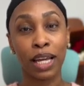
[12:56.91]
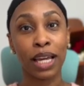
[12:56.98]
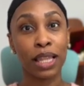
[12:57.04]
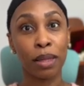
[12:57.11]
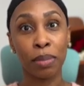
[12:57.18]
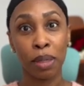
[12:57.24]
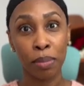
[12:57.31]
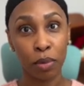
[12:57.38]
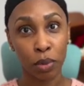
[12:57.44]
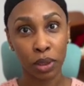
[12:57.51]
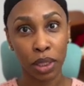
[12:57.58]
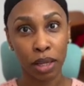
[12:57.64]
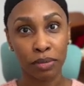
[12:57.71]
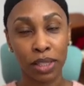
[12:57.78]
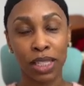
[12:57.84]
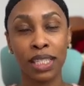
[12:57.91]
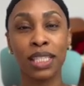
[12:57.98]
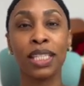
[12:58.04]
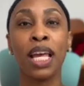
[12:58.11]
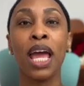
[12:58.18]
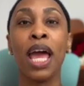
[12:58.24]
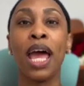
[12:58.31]
I think people would love
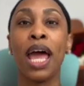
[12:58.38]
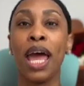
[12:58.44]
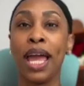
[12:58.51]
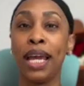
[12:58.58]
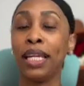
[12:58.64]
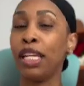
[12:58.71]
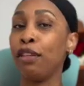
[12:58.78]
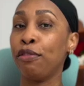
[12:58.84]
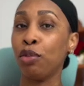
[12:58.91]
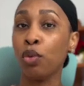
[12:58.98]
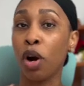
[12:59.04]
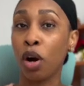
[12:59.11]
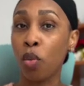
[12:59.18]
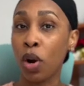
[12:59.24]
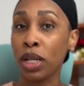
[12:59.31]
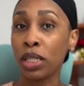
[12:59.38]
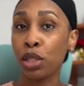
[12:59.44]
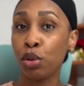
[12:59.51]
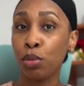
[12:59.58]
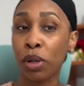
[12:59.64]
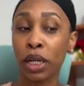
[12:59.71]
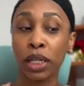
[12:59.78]
this. And if you are one to
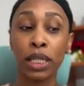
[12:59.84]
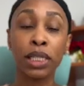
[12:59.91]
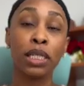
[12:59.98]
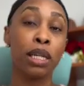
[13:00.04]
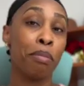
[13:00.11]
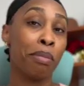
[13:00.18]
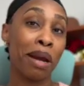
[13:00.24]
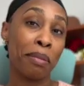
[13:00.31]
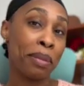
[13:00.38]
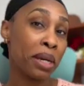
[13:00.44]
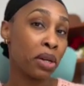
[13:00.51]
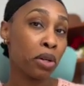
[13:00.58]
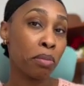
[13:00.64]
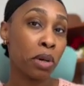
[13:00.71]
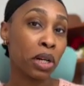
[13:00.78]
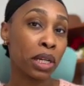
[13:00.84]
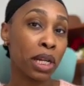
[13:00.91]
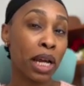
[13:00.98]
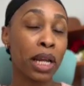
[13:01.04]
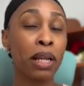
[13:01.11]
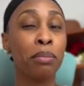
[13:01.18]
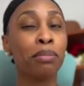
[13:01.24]
do markets, it might be a good market
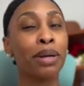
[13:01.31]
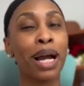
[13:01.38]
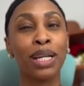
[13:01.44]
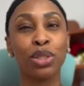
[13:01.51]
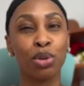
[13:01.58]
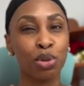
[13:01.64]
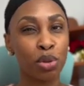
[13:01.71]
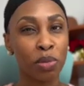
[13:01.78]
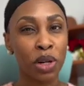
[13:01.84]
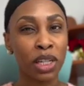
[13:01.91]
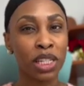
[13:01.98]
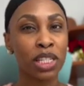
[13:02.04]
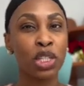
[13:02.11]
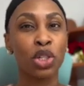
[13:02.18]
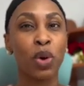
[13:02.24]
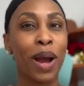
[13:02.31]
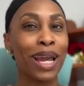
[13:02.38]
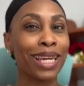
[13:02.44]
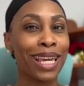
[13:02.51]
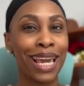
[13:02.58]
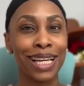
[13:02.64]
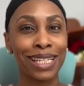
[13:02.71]
item. I don't do markets, so I
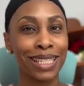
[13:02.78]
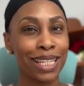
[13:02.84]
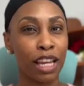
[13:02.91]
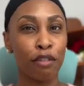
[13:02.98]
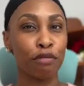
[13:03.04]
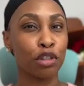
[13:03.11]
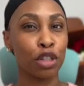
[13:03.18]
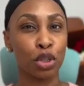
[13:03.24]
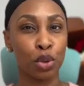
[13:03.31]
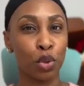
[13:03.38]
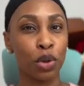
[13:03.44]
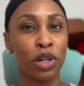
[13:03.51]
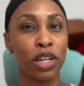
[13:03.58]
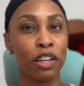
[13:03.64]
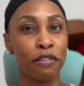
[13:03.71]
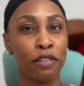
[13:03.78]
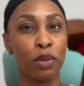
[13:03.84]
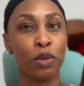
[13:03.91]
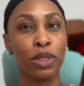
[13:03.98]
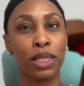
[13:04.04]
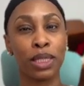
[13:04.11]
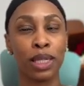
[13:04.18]
can't say for sure if it
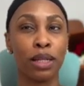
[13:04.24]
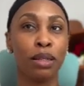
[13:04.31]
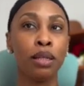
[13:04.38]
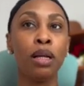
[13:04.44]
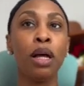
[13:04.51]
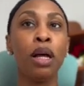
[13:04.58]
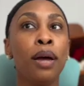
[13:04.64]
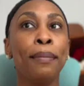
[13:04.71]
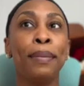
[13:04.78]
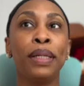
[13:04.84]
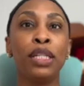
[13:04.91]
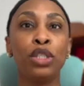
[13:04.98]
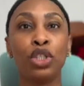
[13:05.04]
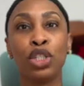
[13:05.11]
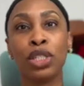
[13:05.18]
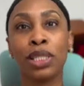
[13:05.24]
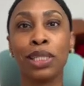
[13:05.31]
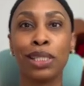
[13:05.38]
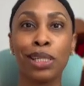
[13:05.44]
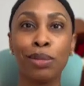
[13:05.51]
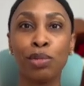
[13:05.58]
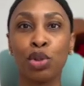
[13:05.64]
would sell, but it just
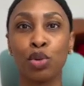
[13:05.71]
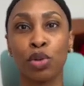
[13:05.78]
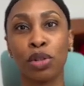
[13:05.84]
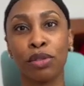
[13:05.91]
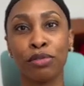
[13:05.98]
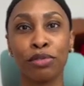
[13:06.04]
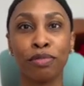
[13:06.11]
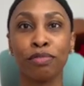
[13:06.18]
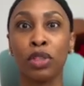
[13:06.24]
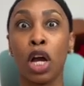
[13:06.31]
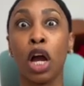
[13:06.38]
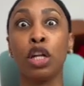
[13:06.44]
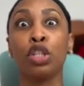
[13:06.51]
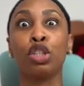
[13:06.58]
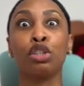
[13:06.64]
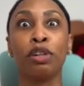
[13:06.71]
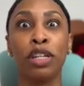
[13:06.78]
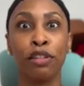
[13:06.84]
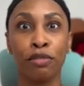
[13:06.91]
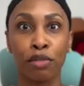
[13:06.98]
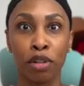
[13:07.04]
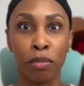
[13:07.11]
seems sort of on
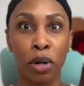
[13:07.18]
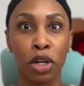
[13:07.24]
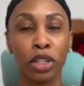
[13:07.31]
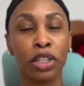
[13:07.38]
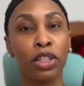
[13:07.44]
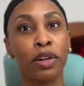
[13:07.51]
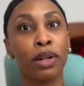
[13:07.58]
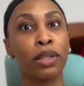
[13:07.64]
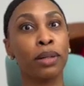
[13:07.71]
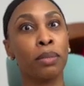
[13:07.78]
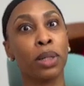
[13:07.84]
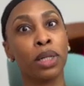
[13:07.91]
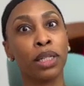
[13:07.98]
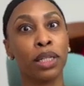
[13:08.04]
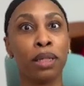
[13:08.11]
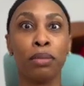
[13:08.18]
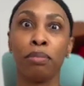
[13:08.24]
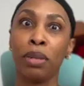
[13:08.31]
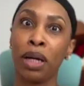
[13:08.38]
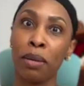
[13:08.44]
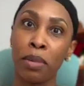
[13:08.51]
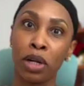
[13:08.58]
trend for a market. You're at the market,
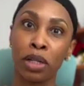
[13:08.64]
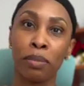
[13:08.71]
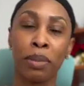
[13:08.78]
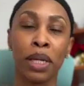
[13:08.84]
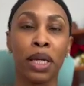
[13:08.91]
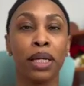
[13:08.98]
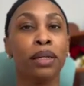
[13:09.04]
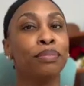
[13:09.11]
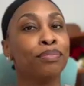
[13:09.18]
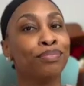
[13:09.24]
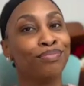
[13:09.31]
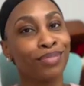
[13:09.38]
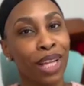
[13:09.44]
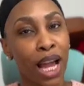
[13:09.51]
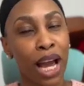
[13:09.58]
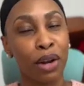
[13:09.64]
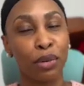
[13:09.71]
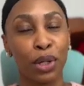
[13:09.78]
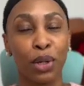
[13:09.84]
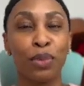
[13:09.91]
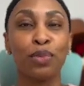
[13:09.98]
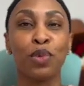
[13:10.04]
buy a market bag. I don't
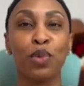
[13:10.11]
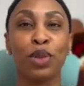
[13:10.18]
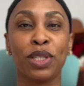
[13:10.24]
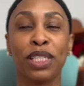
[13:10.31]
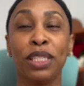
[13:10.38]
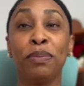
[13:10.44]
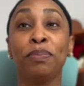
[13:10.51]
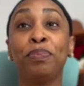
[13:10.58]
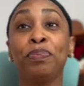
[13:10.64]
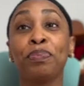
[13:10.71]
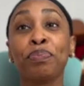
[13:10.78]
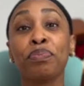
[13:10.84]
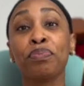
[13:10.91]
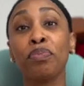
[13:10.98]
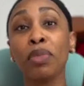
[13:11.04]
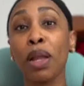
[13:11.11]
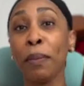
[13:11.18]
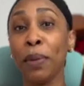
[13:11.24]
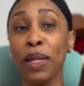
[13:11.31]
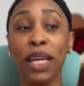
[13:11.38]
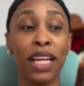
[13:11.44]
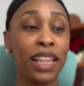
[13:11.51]
know. We'll see.
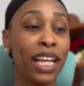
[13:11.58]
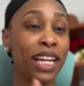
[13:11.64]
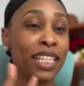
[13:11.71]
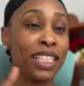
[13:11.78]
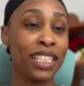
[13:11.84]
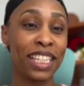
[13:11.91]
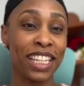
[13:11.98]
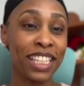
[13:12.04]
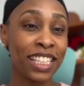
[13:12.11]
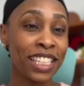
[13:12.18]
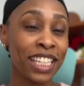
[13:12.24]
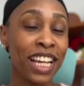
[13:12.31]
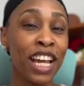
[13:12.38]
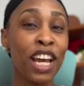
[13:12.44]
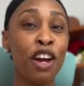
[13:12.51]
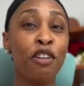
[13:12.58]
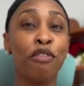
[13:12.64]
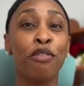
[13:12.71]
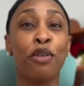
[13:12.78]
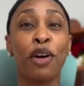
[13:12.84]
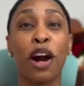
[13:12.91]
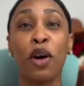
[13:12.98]
But yeah, that is it
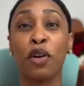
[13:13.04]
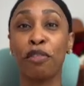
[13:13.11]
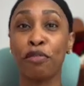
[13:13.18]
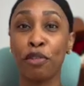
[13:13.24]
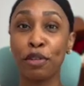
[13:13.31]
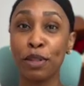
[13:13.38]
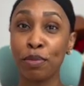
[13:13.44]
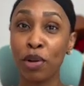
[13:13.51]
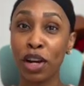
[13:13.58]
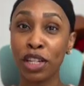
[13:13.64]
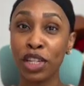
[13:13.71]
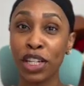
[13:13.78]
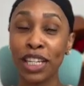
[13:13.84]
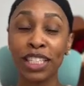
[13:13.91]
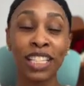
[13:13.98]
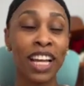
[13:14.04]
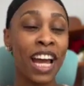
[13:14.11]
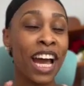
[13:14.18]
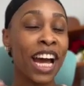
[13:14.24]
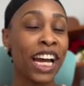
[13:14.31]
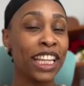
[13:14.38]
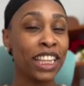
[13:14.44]
for our first project.
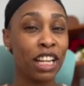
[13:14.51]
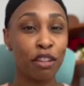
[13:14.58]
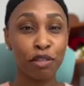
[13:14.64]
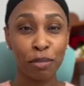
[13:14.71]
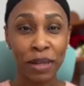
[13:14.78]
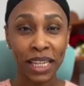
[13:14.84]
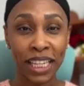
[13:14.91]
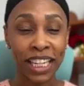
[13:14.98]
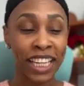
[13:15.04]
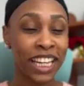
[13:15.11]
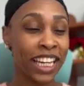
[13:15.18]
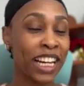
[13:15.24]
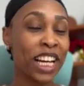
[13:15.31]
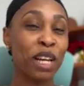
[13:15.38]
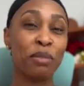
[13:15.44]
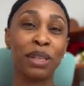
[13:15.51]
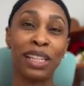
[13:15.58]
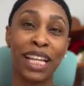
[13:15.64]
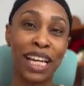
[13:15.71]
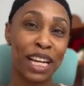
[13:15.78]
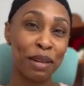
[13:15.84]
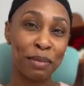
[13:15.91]
I loved making it. I'm
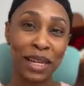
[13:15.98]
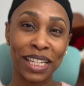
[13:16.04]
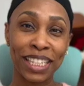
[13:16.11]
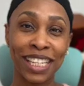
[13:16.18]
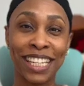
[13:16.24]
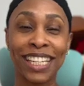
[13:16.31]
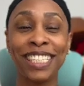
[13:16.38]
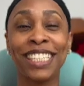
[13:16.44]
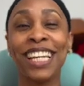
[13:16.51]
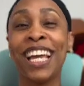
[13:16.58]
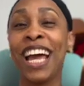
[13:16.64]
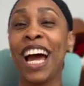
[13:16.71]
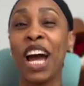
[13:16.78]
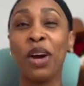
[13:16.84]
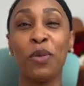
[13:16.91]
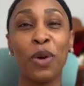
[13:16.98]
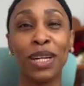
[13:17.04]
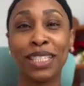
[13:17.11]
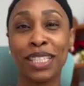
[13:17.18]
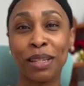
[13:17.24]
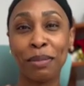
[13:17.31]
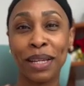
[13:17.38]
glad I made it. I
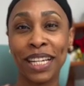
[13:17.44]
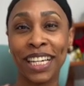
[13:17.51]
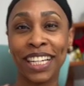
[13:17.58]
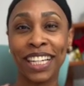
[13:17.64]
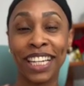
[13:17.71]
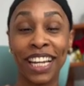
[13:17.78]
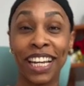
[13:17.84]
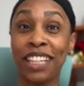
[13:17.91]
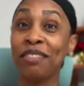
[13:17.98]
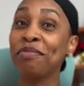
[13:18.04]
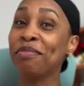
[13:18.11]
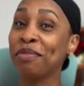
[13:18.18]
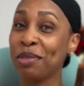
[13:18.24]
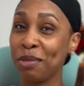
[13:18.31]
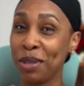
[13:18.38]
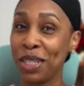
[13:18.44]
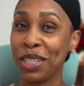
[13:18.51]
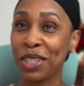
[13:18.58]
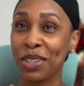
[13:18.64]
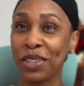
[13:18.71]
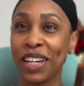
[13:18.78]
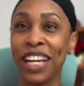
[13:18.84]
want to make it again, which
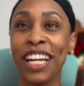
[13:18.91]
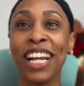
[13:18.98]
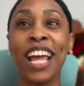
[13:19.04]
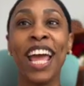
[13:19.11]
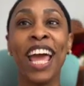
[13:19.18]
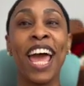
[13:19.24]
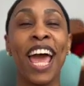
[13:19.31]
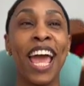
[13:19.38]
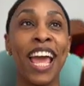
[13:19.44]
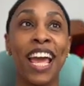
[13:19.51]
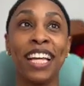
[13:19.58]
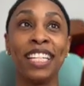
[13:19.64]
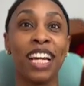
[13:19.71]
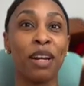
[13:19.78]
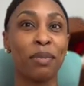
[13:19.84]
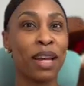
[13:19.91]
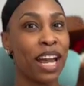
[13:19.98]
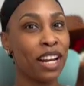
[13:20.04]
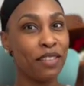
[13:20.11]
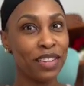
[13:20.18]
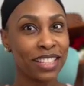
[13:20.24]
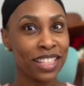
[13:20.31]
is great. And I'm
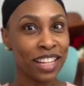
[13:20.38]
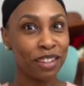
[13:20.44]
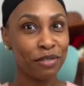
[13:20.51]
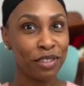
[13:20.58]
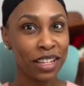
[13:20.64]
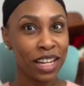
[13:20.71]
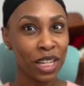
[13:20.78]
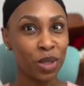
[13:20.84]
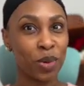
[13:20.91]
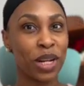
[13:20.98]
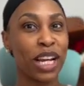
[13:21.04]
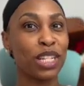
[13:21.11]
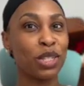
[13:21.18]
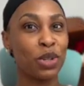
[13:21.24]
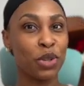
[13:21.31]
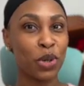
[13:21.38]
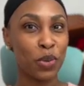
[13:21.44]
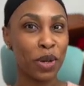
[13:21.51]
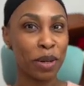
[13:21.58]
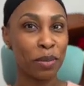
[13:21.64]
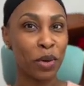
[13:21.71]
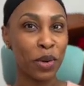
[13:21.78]
kind of excited for the next one. I don't know
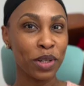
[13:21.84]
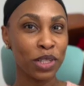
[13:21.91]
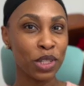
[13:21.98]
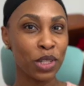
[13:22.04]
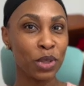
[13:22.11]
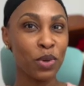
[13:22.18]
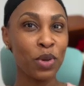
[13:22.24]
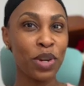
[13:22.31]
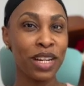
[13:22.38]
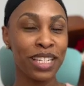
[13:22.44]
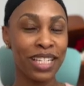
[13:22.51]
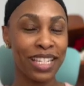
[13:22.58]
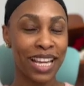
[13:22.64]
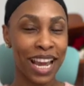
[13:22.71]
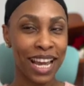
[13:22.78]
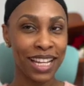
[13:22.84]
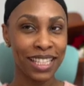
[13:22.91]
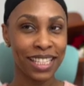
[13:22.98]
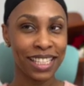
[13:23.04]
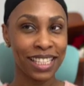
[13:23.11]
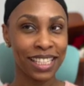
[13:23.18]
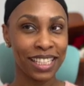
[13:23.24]
what I'm going to do
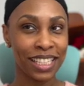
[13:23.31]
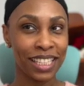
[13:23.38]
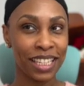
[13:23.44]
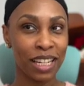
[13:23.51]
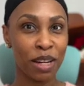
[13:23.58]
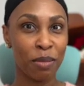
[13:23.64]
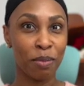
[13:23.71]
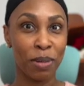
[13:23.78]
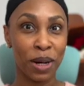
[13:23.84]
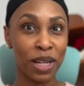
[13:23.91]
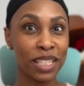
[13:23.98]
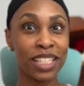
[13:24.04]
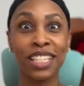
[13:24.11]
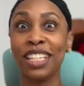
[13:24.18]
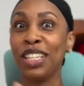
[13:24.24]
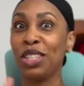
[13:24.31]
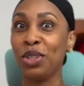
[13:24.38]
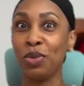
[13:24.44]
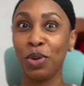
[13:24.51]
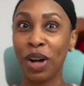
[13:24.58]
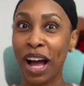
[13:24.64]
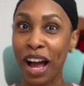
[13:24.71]
yet, but you
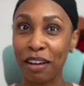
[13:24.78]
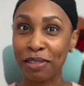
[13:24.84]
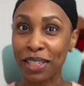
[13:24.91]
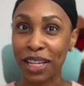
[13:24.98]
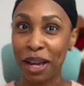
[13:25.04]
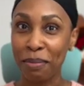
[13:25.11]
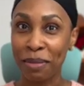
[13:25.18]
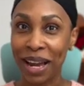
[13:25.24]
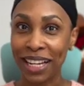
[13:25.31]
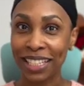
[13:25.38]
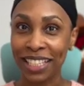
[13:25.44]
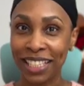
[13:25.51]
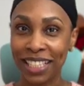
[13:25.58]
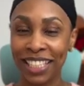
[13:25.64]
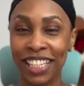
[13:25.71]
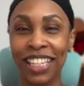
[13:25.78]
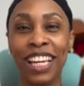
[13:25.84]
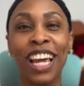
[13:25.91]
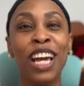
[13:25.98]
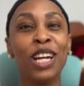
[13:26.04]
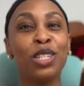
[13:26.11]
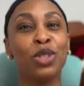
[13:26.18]
will have to come back to see.
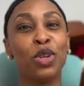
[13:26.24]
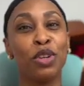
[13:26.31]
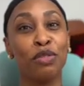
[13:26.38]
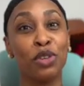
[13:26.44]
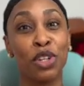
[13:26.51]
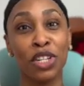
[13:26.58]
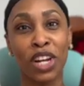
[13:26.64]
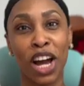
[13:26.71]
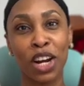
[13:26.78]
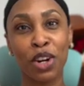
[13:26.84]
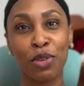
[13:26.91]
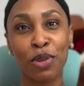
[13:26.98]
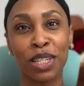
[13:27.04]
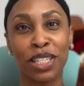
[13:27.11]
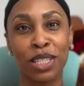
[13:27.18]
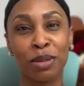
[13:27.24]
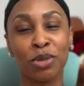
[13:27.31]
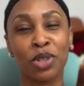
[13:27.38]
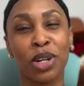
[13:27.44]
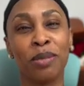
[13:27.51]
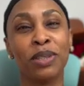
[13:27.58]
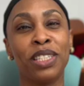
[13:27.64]
So if you're not already
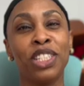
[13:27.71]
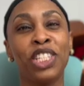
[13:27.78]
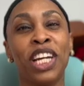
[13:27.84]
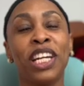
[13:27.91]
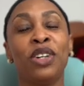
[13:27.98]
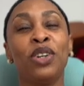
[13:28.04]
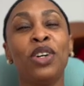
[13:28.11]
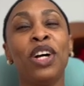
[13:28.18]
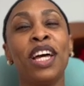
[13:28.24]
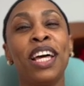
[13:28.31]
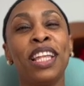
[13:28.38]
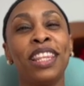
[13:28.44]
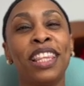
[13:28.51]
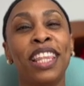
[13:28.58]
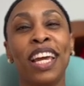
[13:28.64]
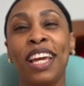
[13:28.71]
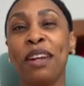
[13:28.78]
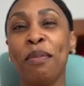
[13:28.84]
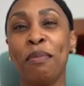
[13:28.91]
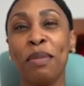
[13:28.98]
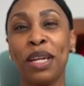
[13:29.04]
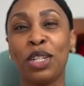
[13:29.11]
subscribed to the channel, then
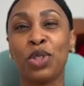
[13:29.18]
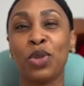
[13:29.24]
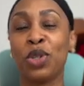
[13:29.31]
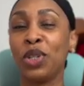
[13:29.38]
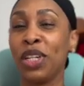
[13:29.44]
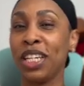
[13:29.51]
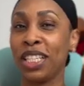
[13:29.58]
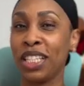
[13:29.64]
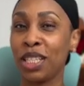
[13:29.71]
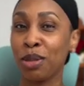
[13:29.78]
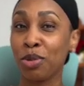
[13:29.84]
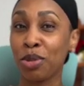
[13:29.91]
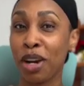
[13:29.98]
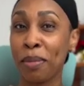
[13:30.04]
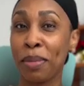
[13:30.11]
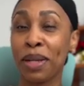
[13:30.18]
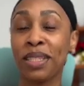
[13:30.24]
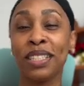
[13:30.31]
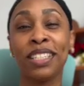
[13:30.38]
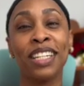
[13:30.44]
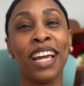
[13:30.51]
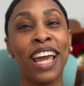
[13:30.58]
make sure you hit the subscribe
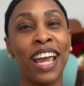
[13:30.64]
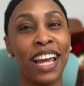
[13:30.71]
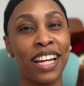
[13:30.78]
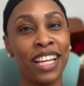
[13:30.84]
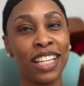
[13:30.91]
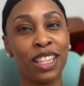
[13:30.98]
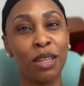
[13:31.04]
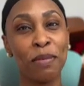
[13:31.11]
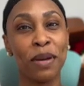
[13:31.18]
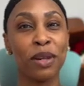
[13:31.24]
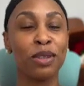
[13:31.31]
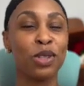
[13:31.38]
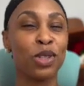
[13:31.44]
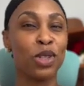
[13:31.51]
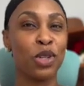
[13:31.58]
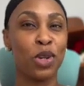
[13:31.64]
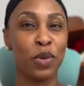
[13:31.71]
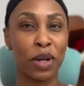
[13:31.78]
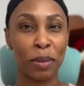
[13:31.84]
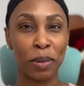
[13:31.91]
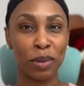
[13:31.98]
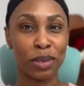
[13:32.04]
button and hit the bell so you know when
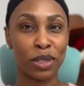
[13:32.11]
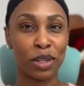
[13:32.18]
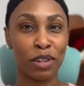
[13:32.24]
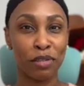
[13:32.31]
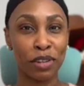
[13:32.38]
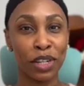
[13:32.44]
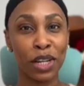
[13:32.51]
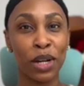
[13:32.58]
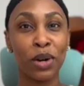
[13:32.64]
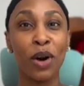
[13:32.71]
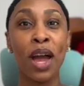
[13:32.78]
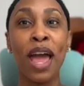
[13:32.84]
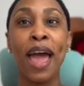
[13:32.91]
I post another video.